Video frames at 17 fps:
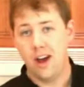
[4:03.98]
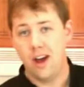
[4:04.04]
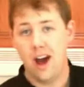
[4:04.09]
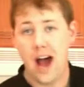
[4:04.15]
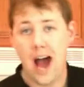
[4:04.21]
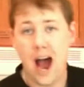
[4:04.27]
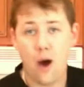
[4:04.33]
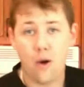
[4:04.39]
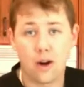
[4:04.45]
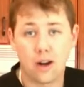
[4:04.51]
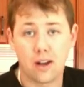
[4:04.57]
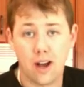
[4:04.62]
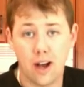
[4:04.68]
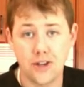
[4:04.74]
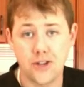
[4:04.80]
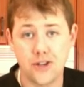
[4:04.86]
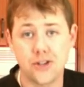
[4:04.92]
our
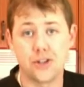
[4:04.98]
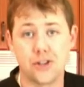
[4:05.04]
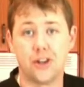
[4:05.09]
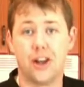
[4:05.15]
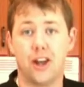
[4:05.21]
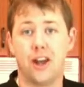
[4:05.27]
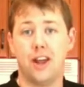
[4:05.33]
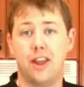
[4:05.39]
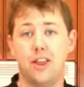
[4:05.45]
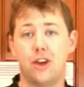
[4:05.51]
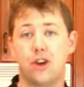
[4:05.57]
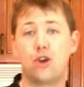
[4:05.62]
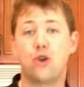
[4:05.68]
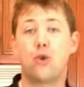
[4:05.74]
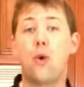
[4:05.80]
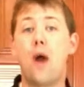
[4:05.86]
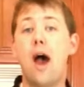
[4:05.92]
custard, the
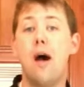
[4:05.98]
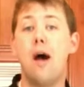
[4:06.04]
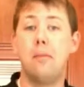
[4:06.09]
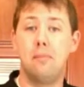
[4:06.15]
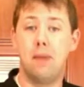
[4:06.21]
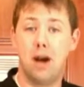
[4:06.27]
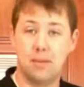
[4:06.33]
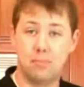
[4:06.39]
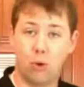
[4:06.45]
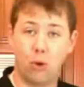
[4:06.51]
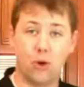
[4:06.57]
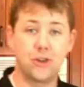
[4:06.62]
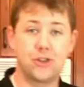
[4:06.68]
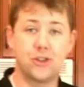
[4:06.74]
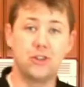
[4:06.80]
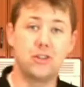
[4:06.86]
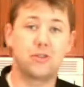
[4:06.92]
creme
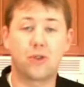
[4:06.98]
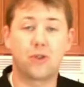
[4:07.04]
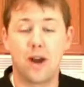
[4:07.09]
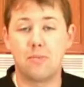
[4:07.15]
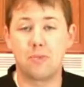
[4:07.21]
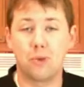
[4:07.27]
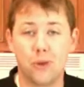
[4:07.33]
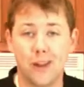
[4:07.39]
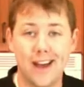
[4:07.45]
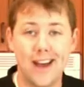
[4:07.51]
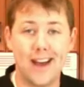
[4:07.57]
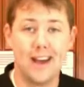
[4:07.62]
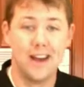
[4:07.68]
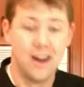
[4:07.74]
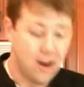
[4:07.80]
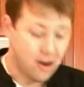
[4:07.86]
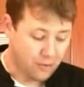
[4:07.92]
portion of creme
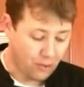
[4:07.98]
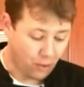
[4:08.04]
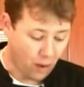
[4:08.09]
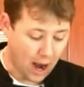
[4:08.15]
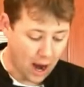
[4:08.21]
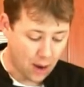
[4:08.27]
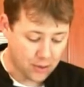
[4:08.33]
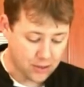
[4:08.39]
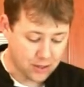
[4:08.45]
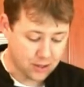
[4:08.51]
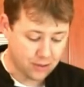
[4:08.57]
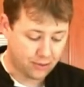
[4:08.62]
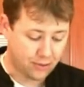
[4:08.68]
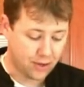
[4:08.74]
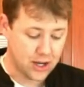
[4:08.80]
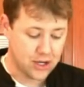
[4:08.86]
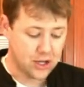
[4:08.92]
brulee, 4 hours in the
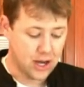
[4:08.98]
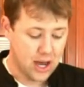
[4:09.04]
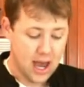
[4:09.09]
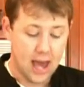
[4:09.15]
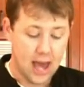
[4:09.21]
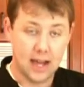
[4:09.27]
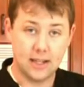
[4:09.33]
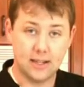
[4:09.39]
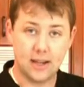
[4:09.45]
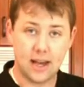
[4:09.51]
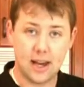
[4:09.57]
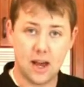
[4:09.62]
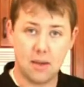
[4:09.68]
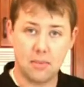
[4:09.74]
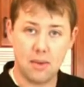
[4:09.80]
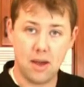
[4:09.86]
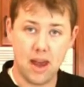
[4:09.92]
fridge, and it's set
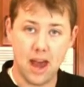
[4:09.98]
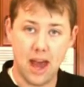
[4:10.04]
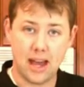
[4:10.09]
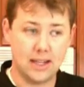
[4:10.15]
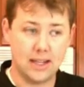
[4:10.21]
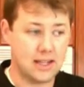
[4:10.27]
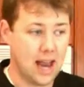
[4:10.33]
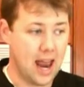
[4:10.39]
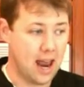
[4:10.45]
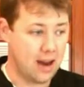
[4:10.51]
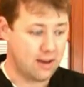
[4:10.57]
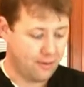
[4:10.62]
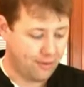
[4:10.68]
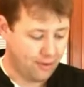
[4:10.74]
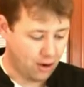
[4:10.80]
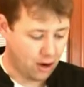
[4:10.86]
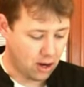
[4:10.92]
up nice and
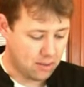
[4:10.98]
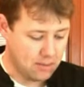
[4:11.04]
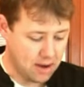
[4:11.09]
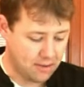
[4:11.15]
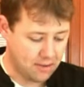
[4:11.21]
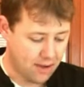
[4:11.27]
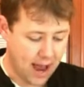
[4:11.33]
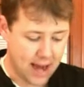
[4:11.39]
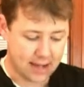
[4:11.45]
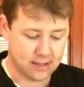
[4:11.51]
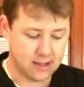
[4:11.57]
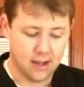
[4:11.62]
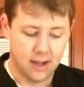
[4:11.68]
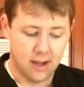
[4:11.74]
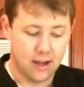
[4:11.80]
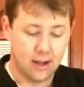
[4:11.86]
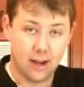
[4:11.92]
firm. In fact,
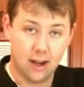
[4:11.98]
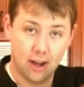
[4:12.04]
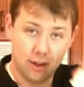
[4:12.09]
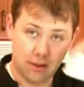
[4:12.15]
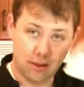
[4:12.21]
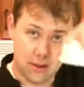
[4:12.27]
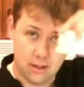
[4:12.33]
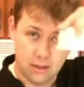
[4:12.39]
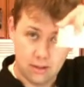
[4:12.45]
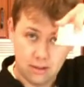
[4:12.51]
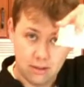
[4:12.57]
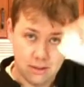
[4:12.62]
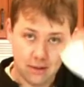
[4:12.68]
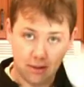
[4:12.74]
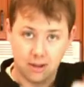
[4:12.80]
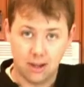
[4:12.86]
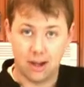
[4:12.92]
I
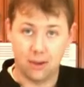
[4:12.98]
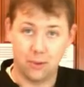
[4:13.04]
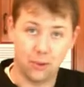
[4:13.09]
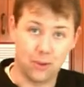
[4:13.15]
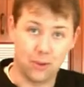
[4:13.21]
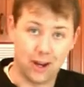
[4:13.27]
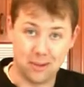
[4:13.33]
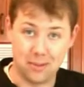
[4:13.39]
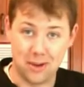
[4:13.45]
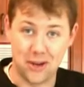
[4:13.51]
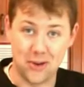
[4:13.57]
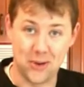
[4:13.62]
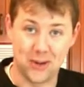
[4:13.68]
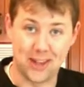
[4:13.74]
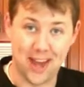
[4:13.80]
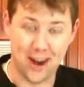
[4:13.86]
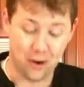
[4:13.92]
wouldn't recommend
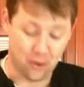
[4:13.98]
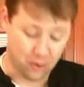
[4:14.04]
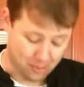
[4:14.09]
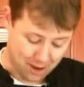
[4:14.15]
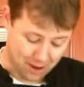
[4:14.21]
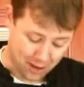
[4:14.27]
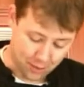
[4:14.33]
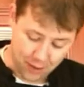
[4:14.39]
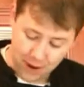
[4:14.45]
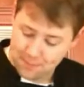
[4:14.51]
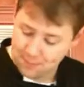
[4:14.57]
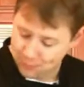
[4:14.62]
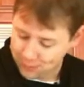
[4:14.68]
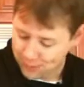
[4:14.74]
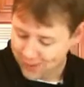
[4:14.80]
doing that at home, by the way.